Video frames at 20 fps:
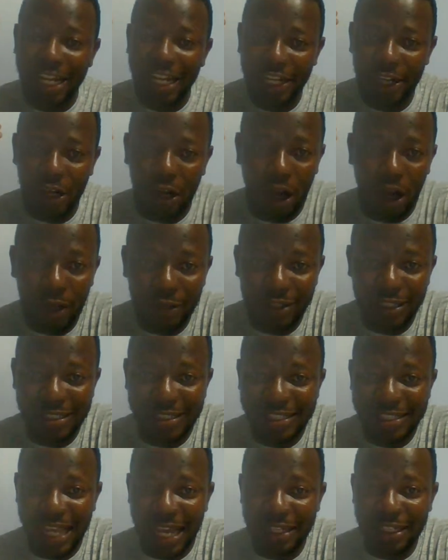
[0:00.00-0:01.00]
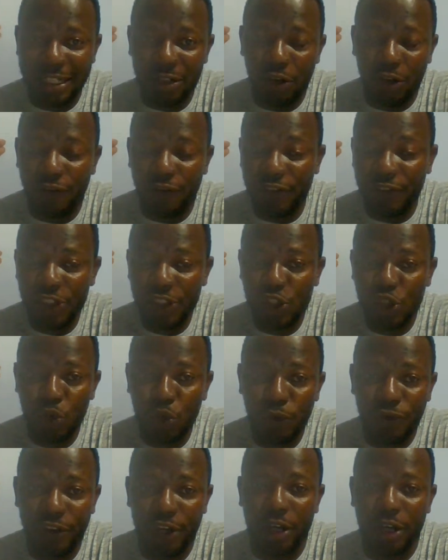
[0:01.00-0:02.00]
clear understanding of these
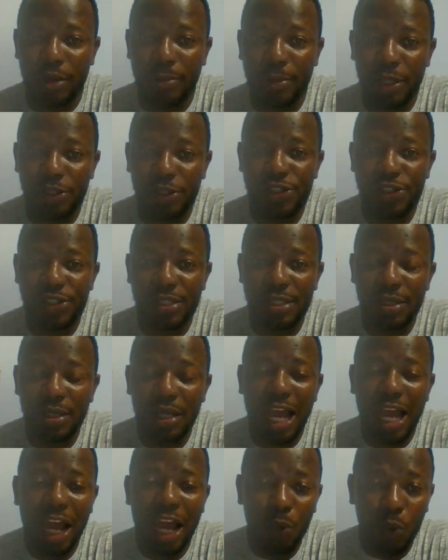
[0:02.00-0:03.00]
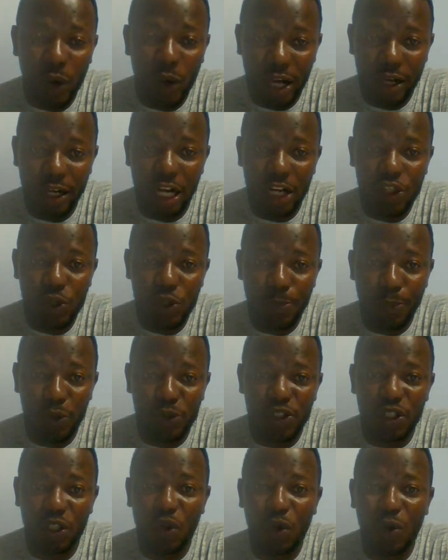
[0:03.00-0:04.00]
2 variables and where they are
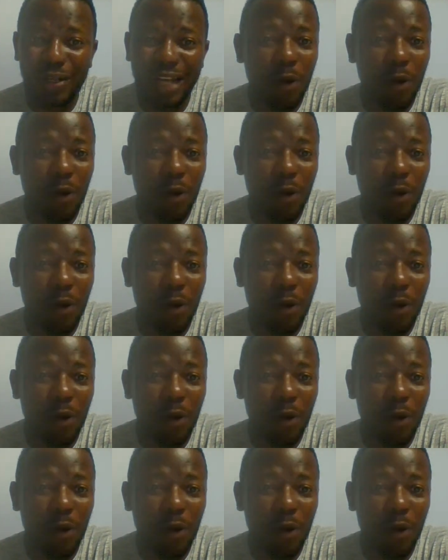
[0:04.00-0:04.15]
supposed to go,